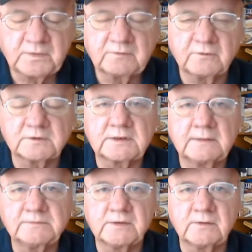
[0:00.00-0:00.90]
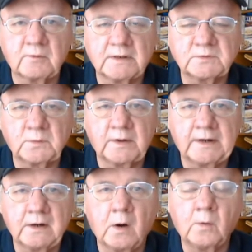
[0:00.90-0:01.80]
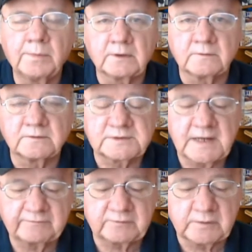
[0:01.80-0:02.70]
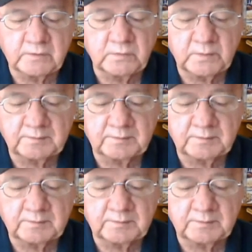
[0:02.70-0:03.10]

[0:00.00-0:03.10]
First comes in the race 1 opener this afternoon.